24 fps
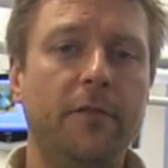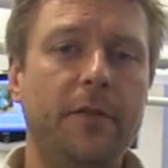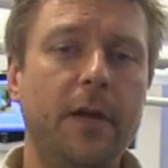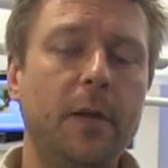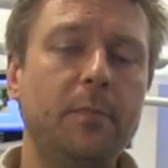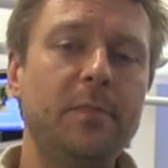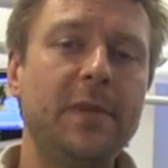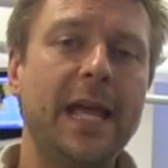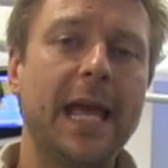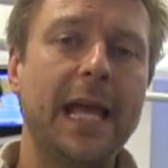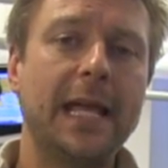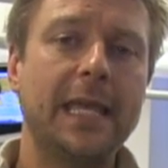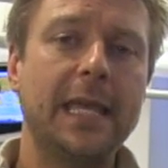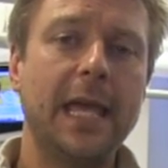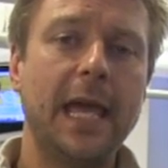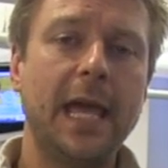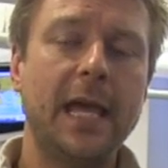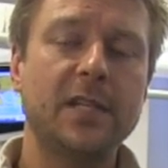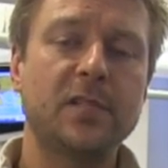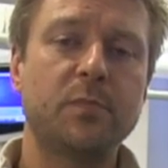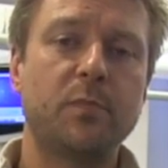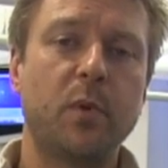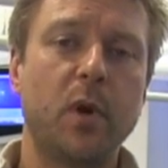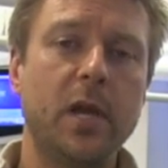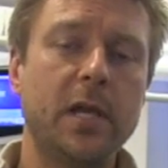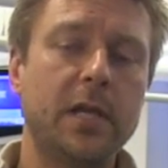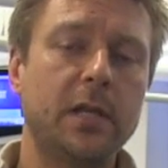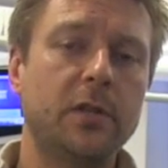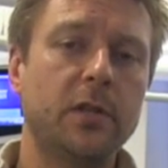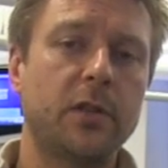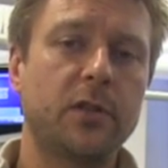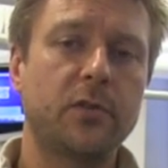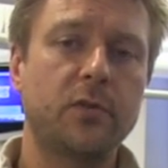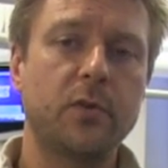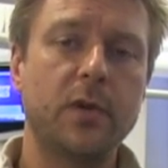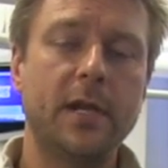Feb nat gas breaking
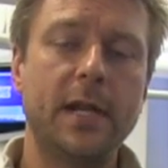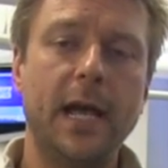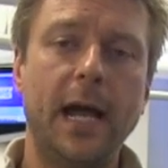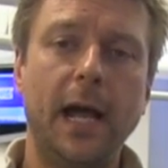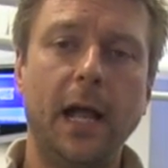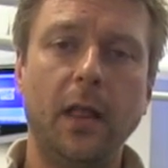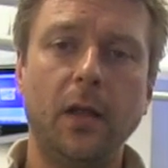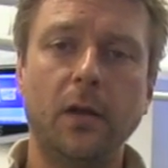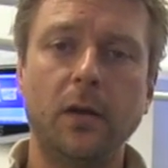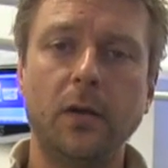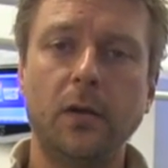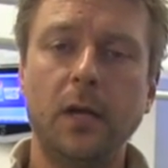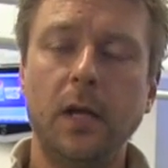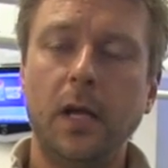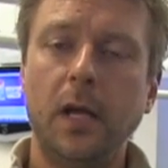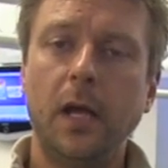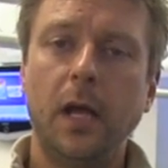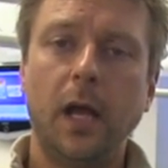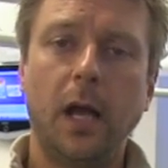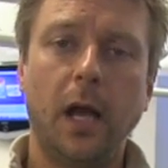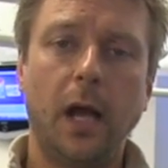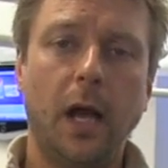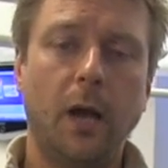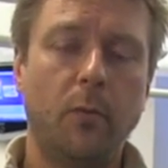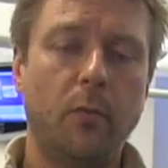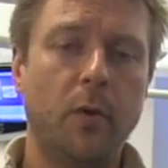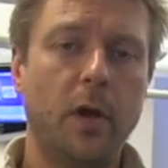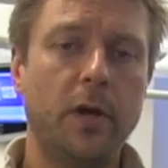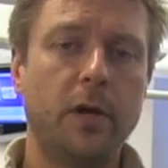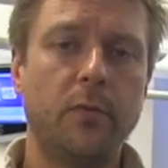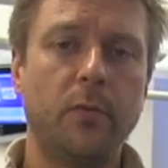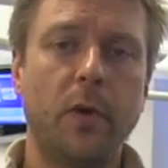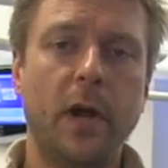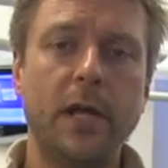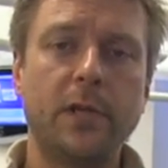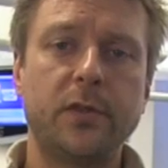$3,
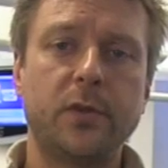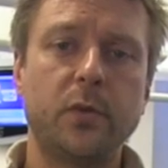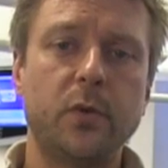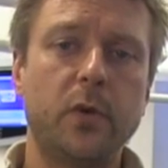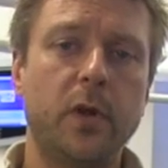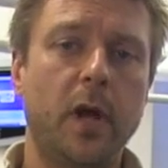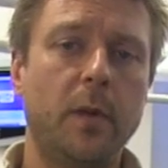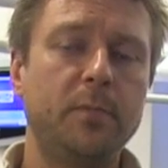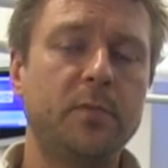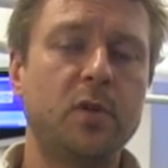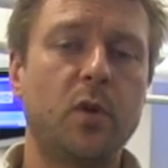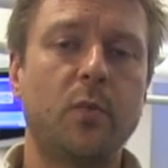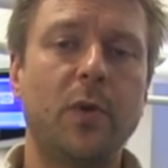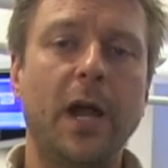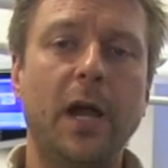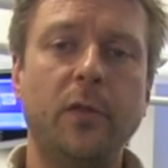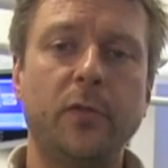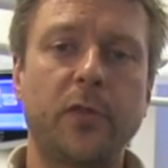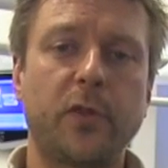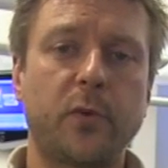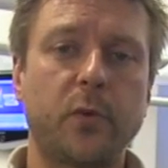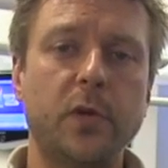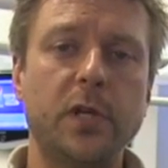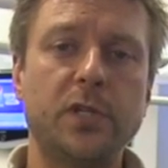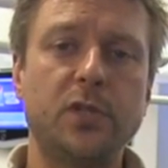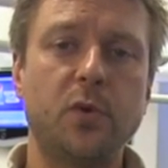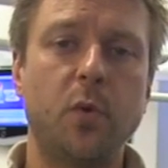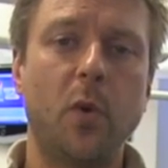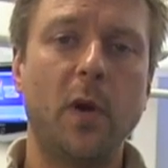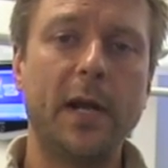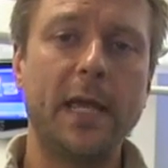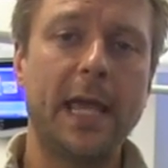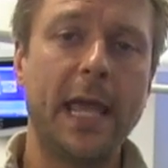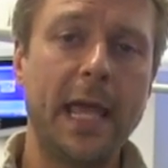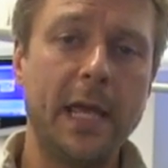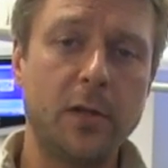running right through it up to around
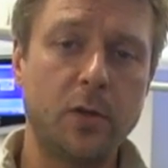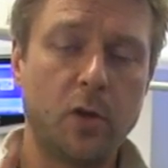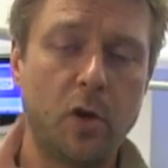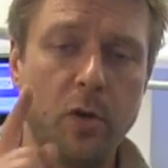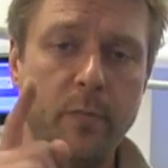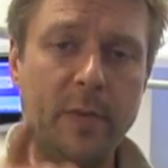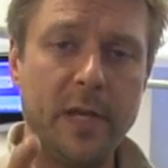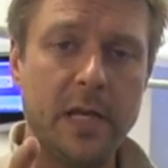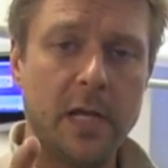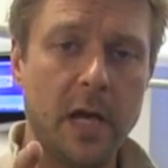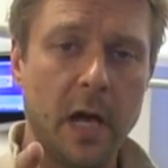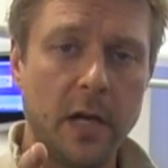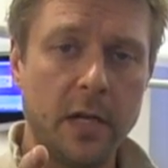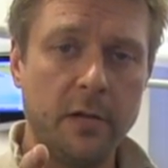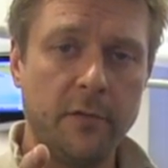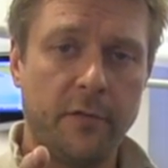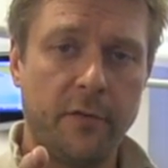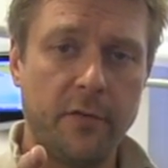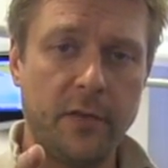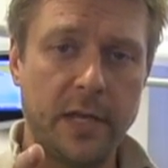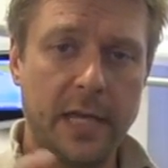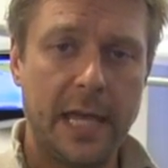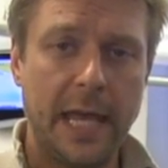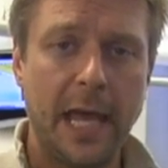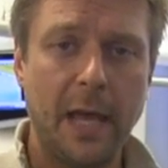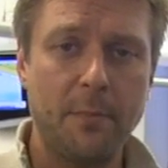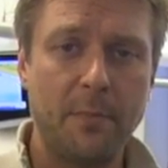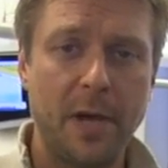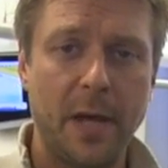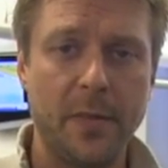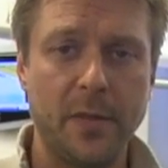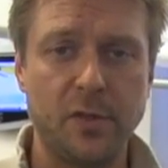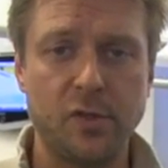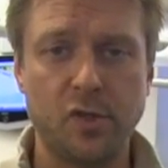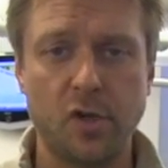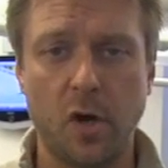328. Could be gunning for the gap
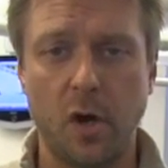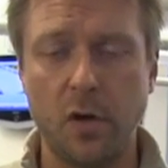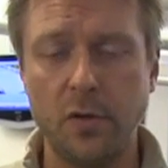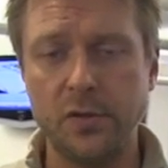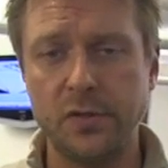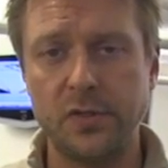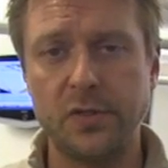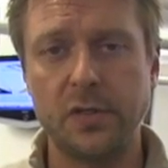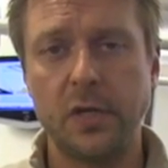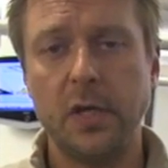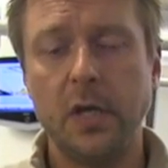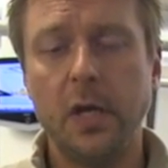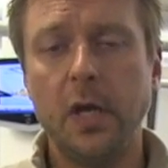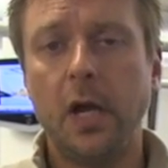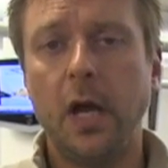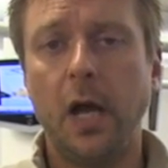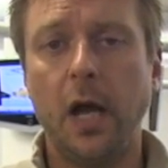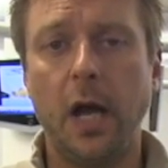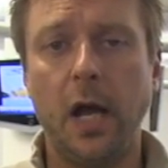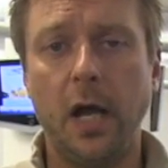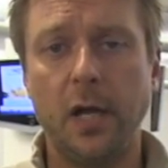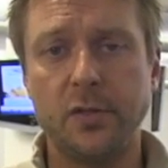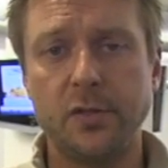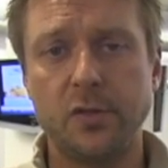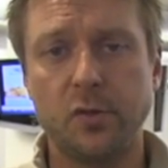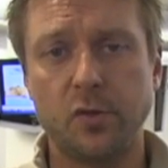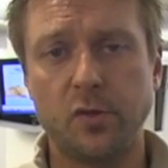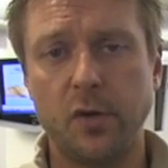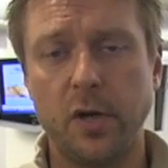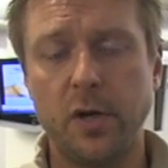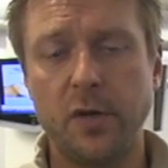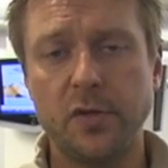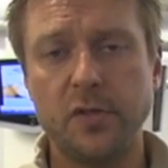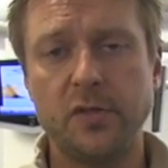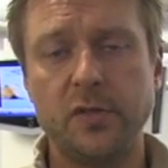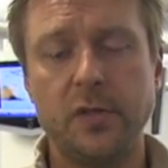on the charts. So
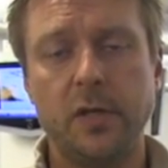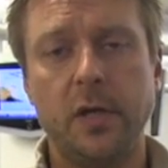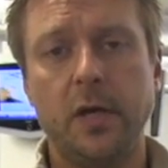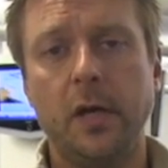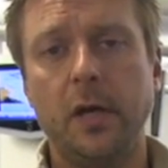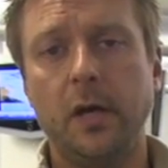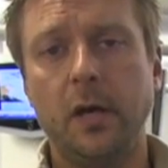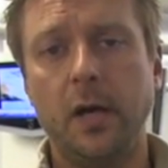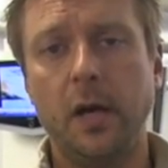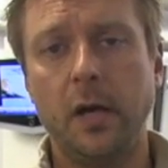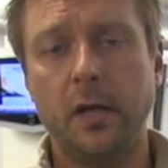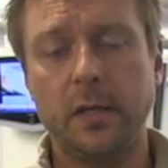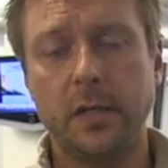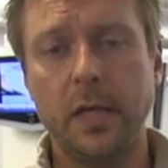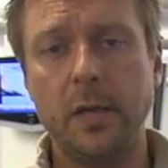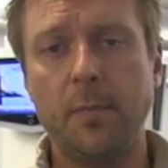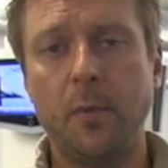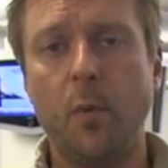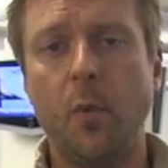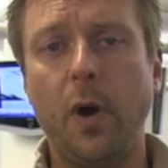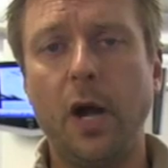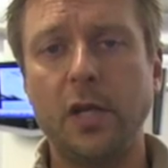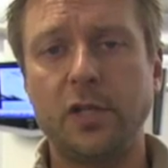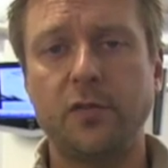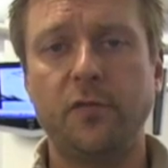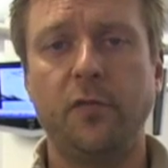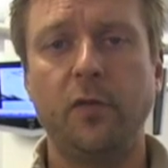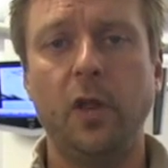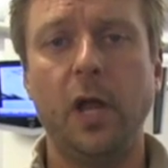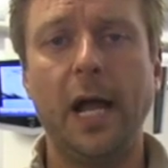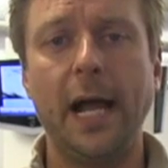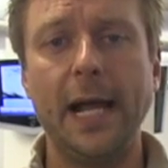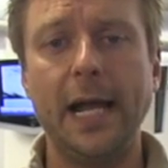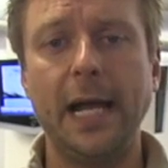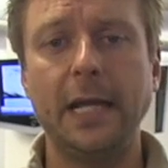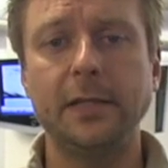traders, keep a
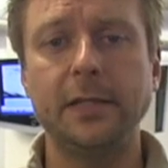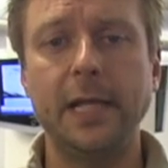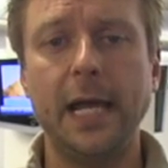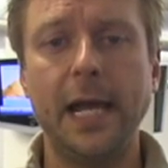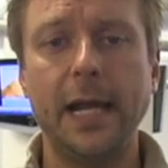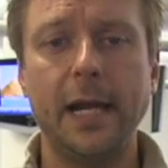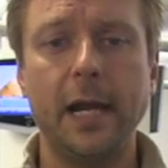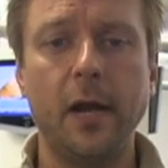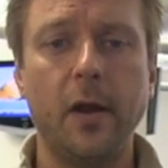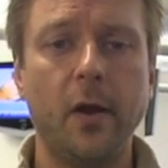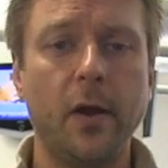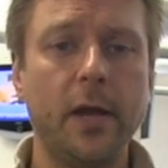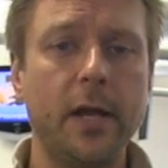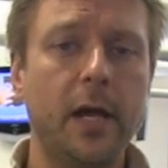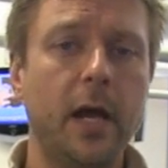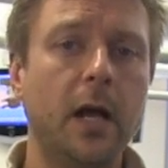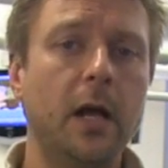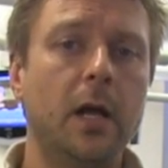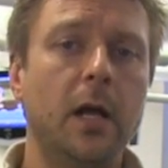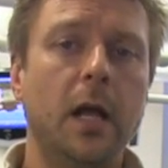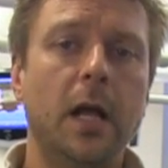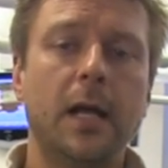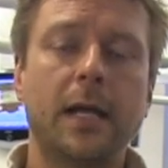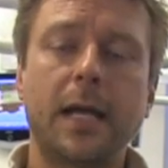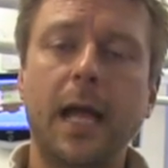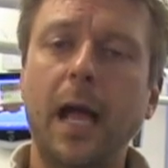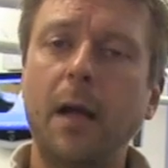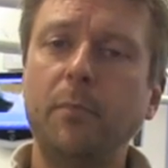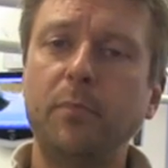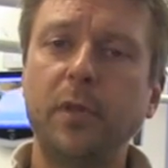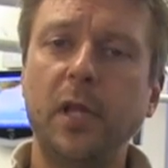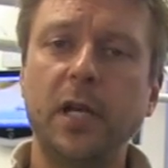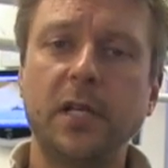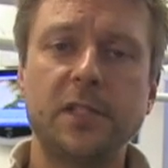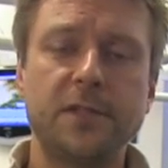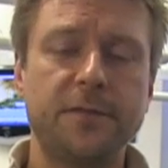watchful eye on that area.
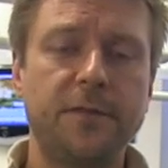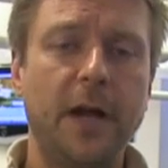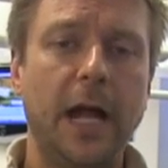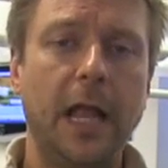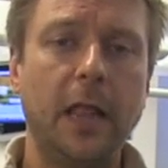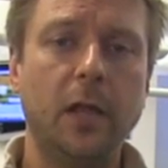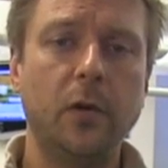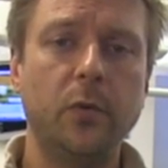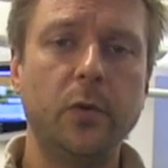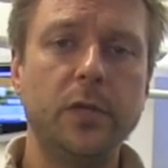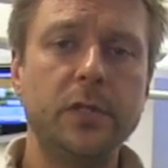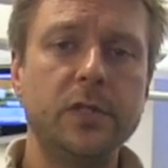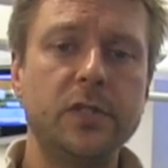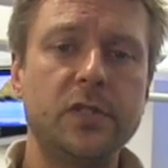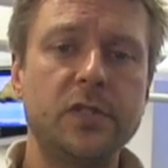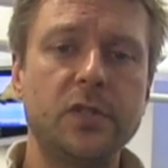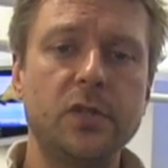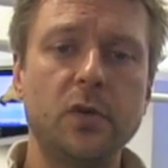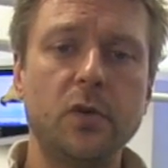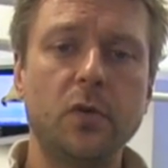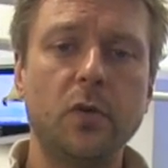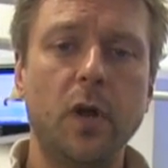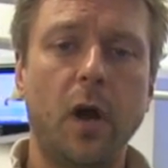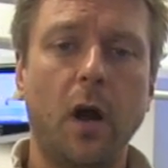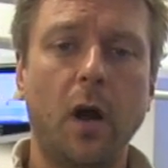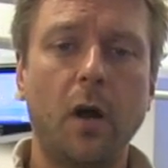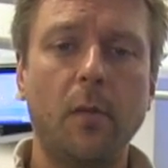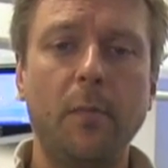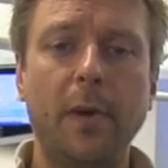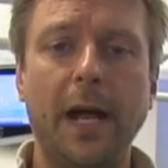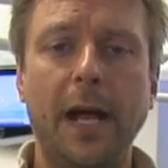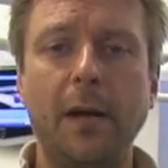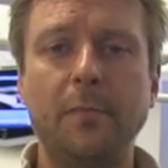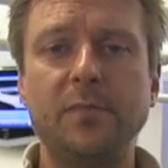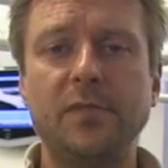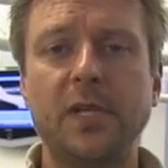Complex following suit.
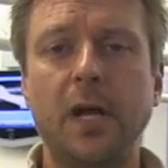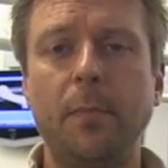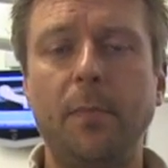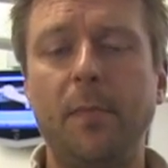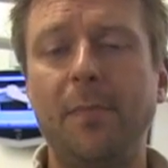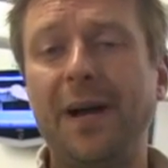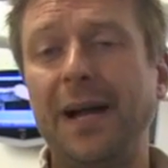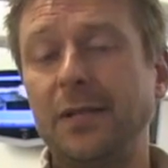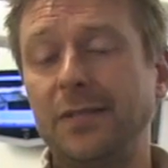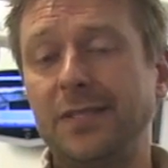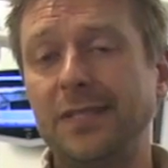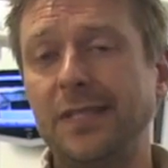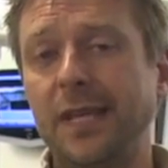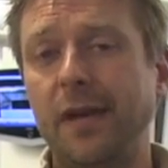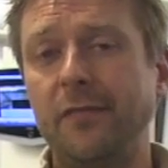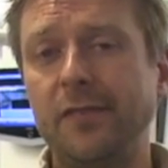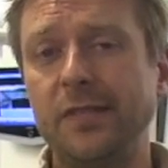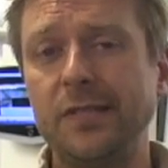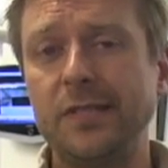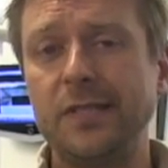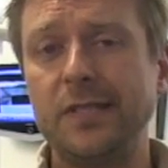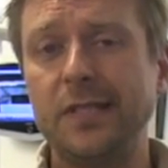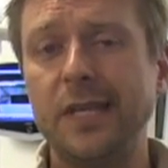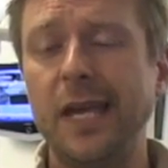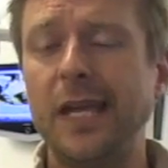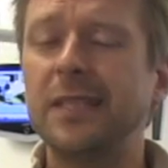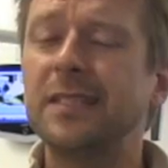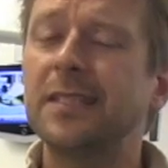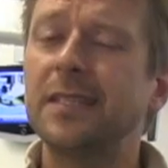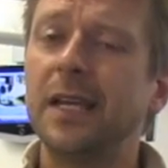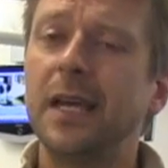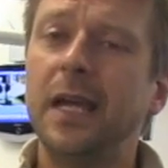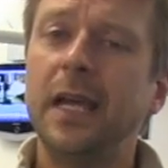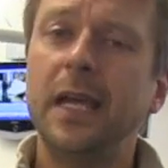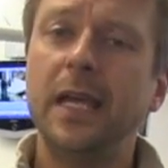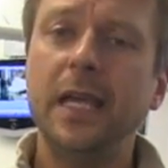RBOB's up about 7 cents.